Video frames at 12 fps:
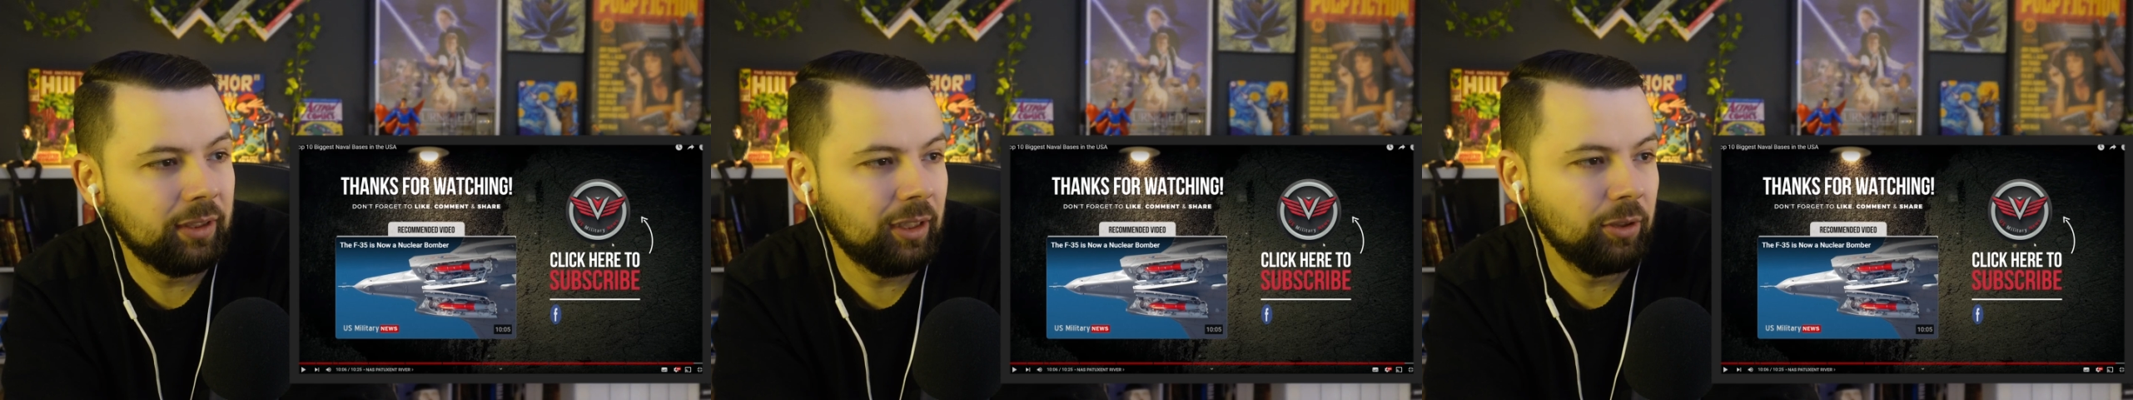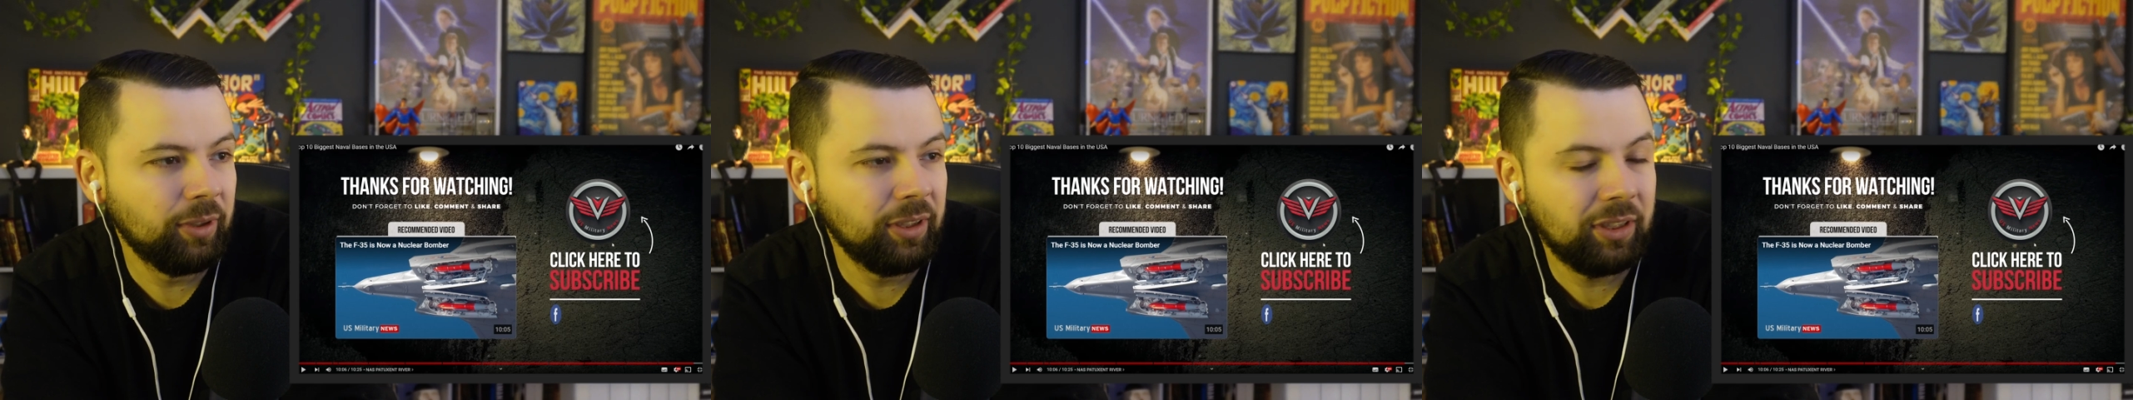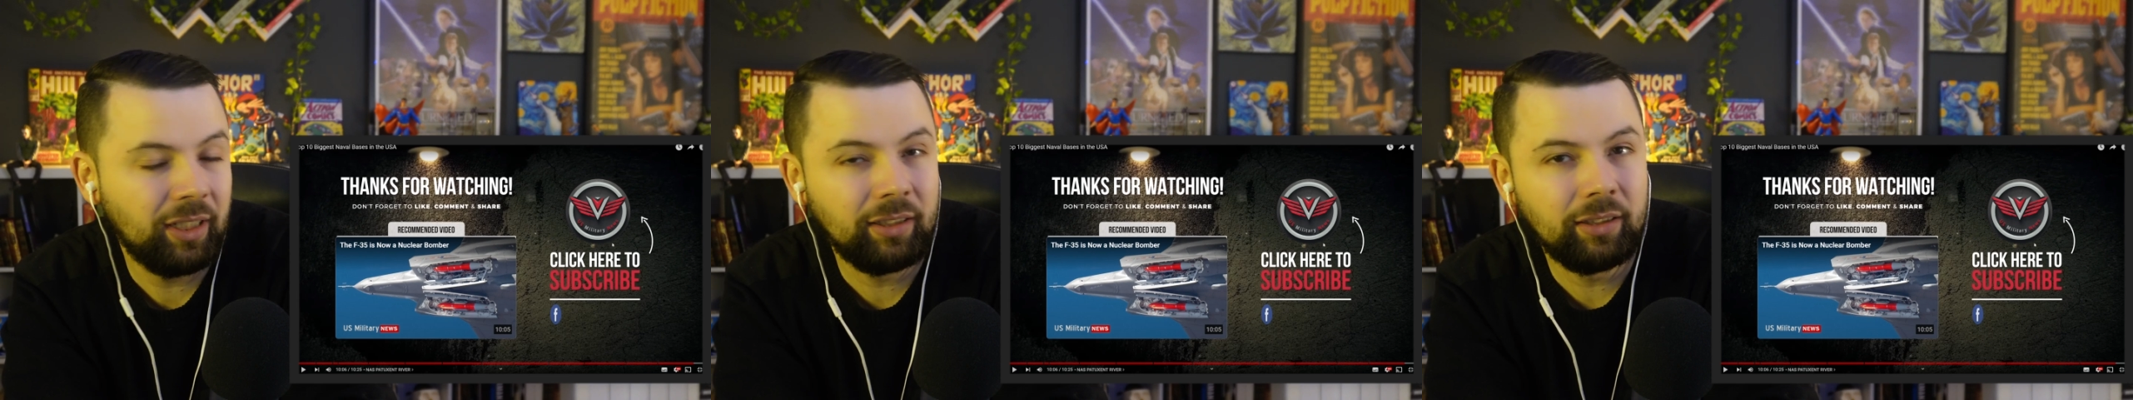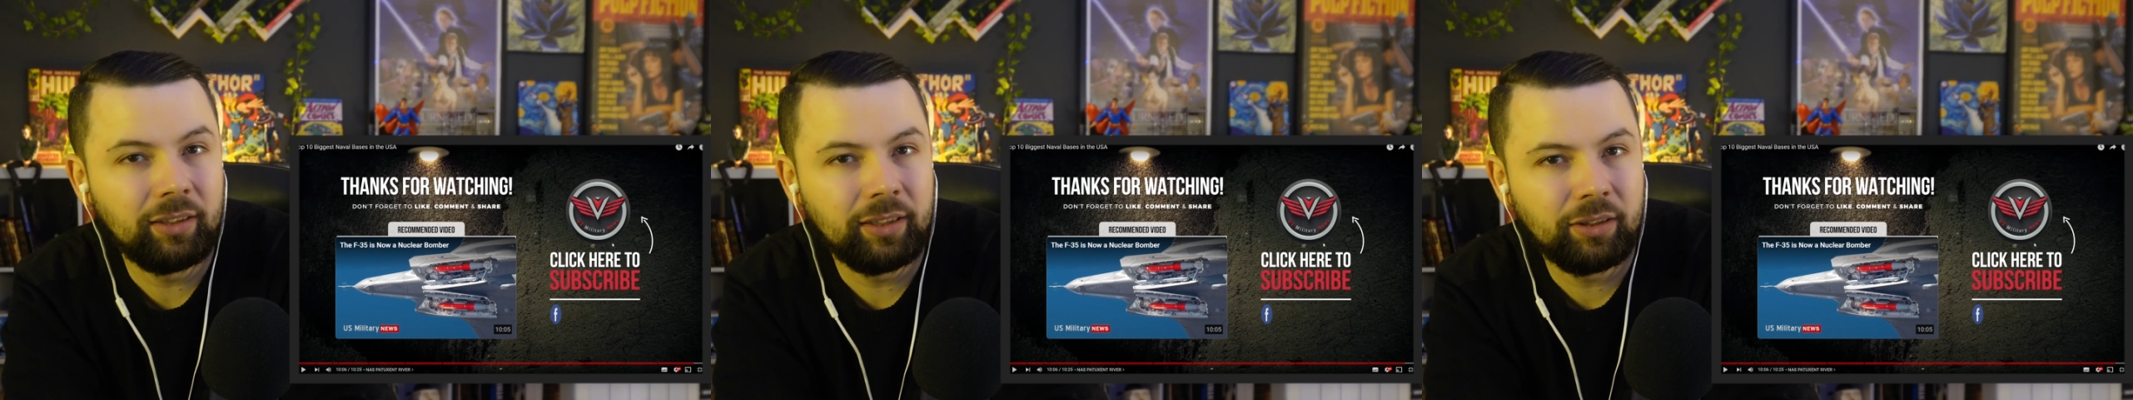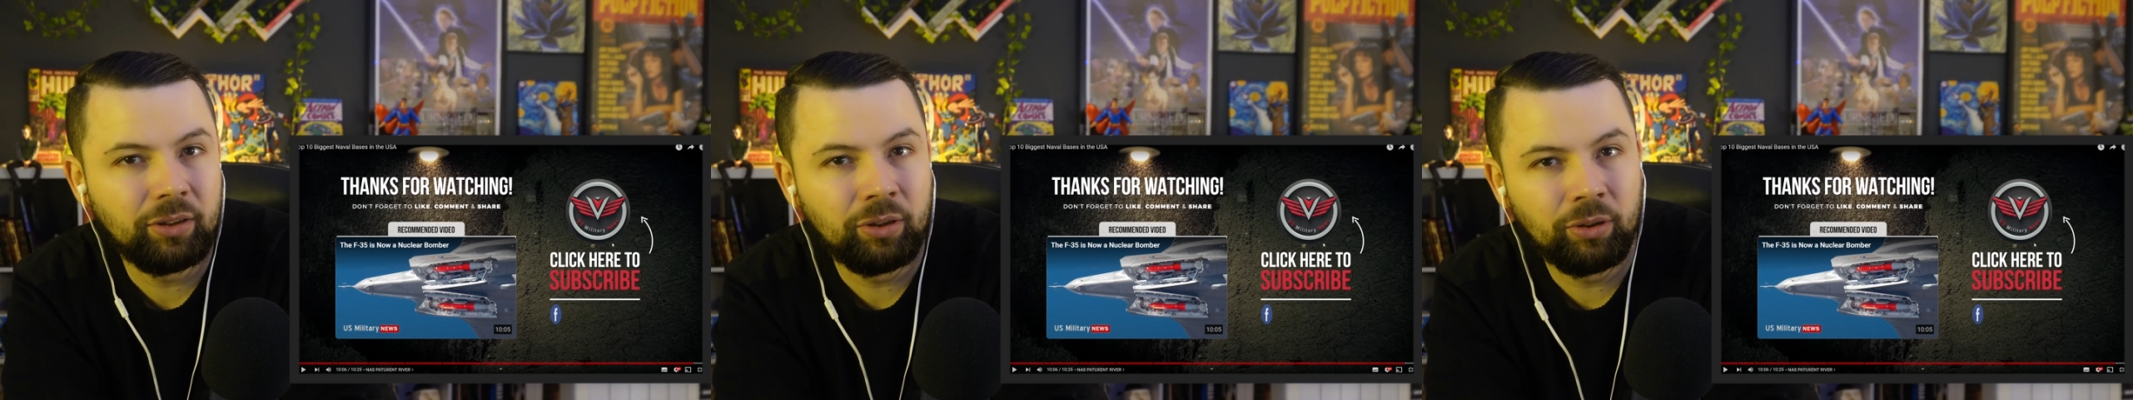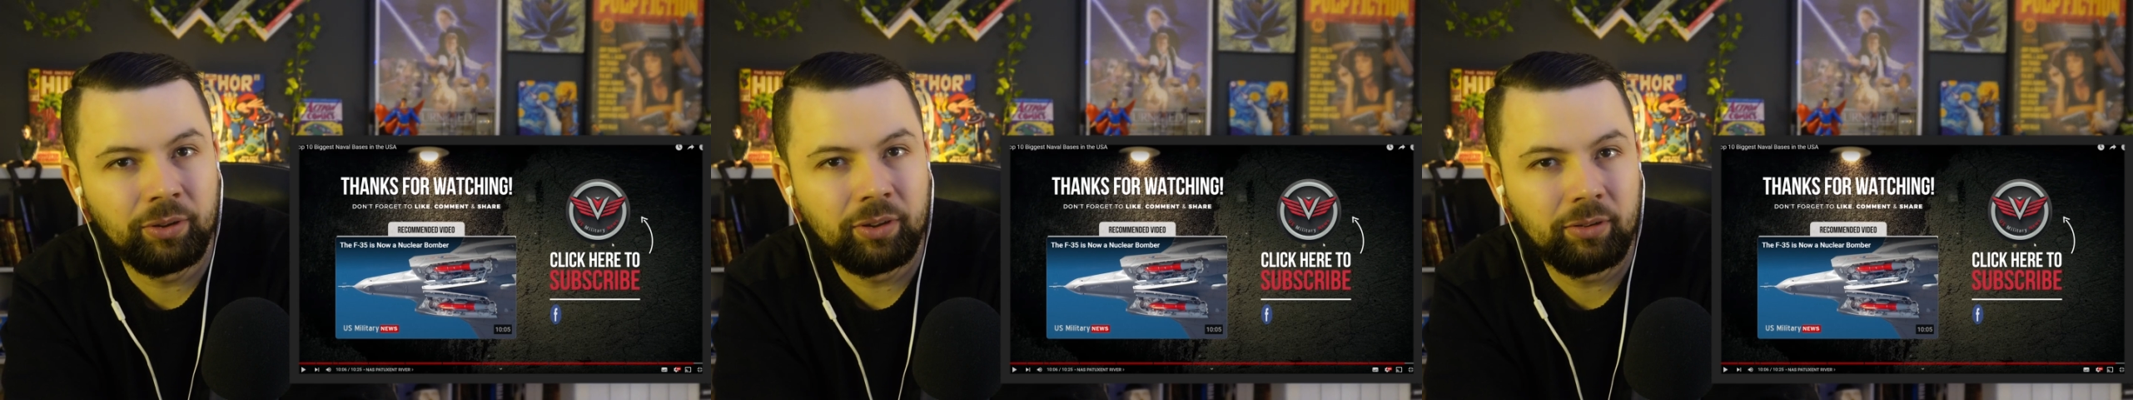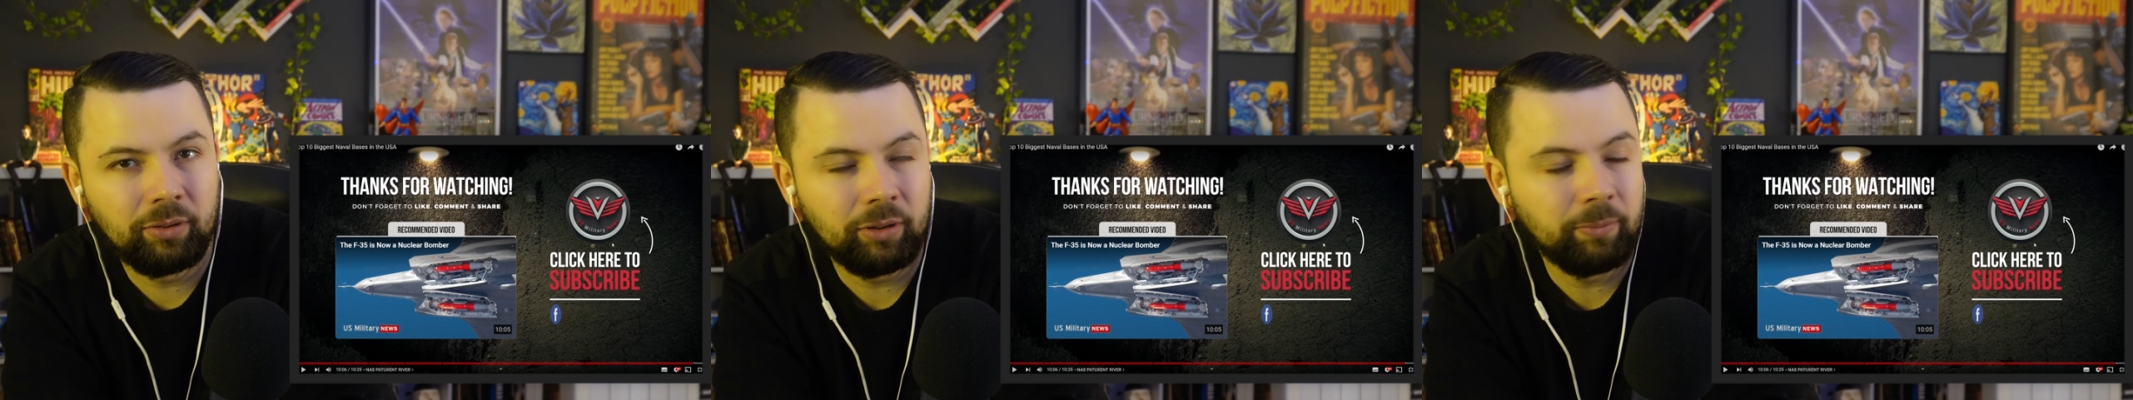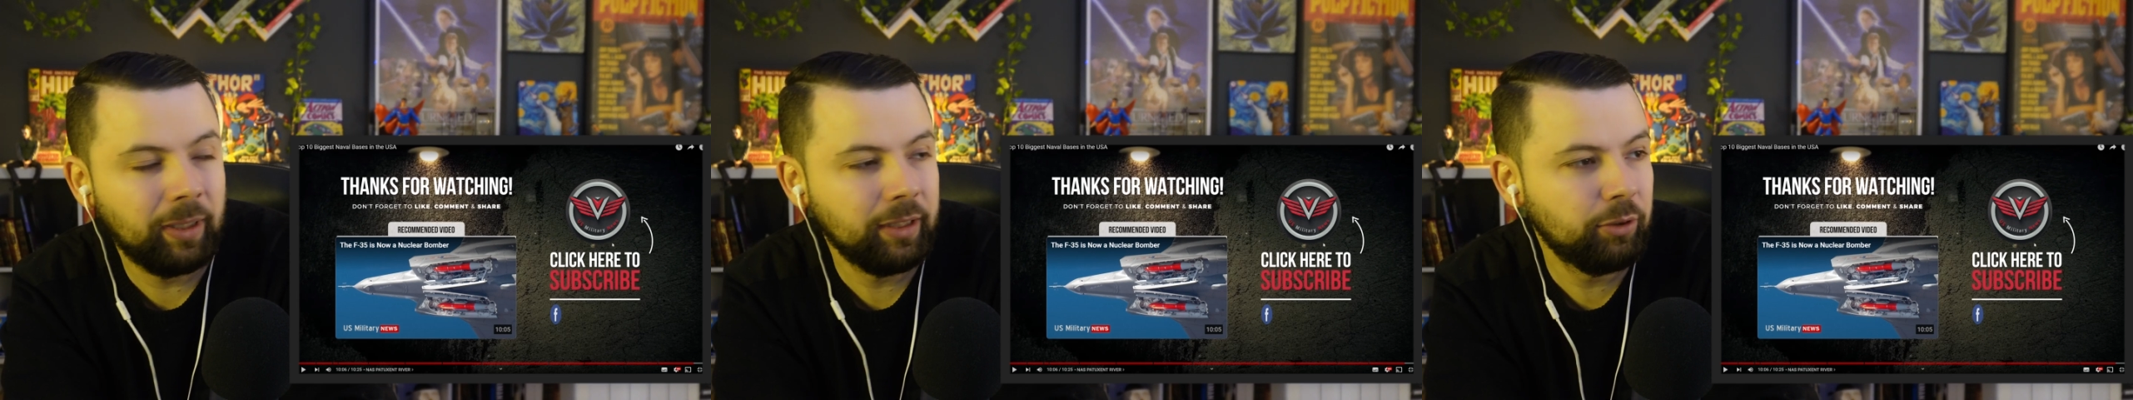I'll always check the links on
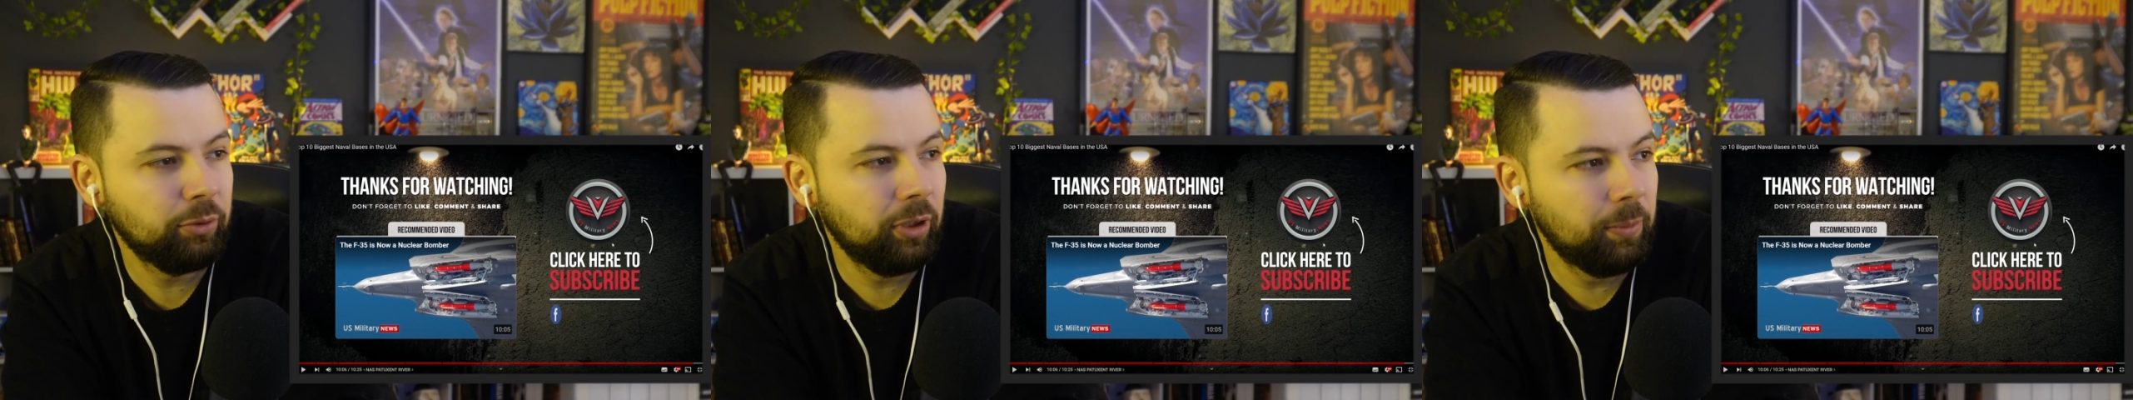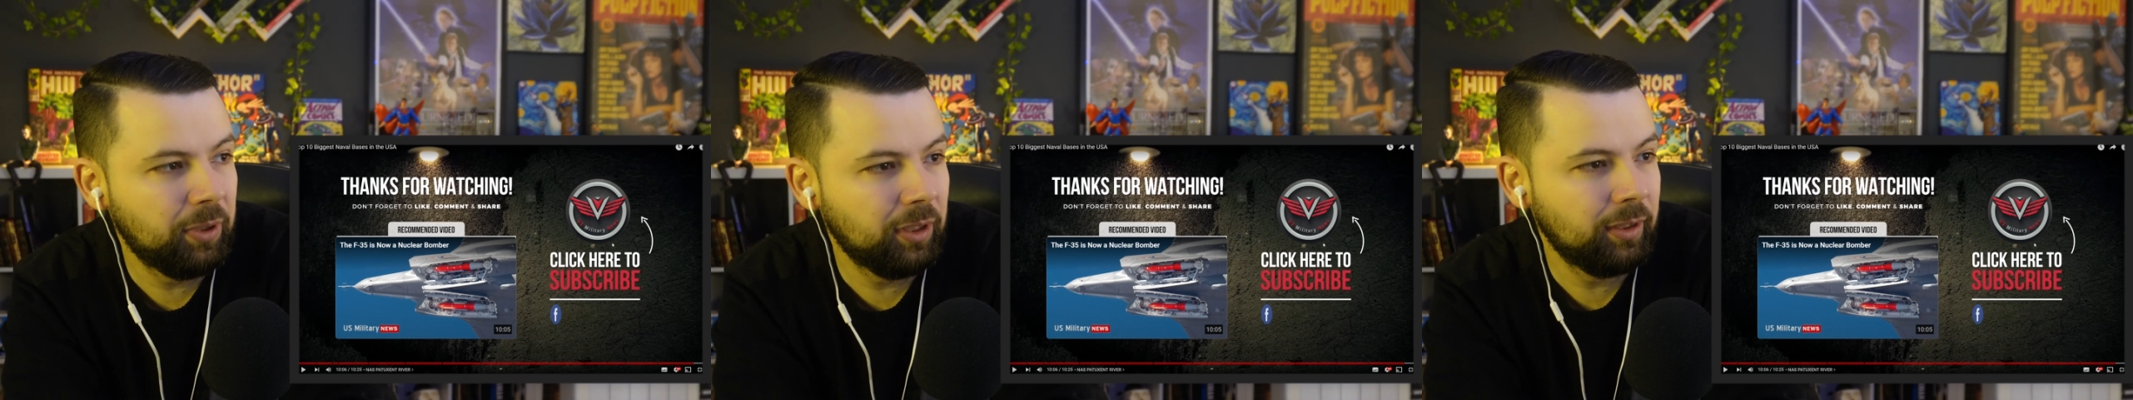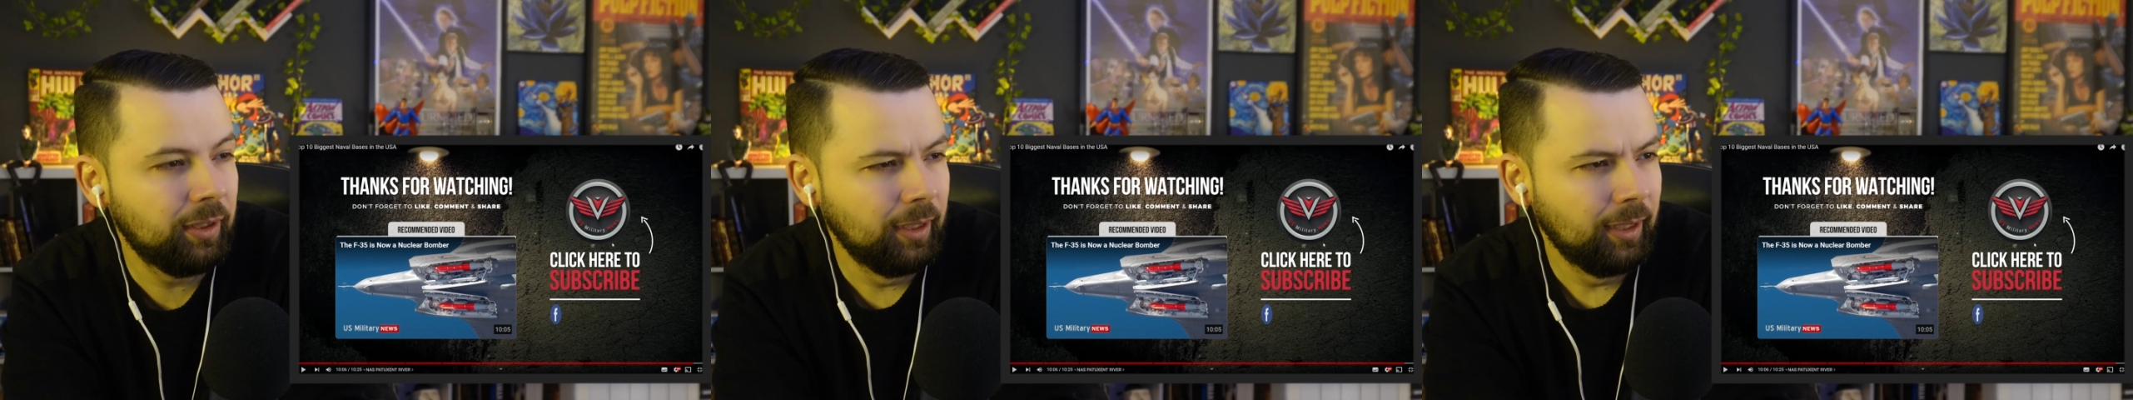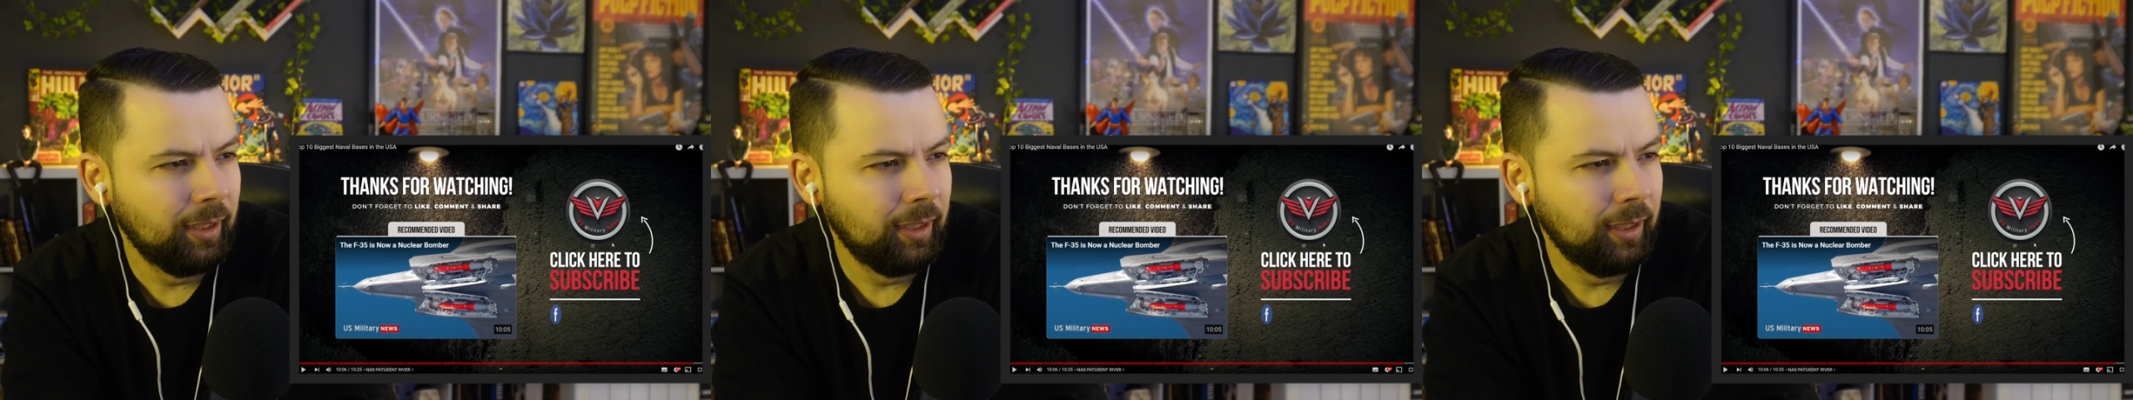my description.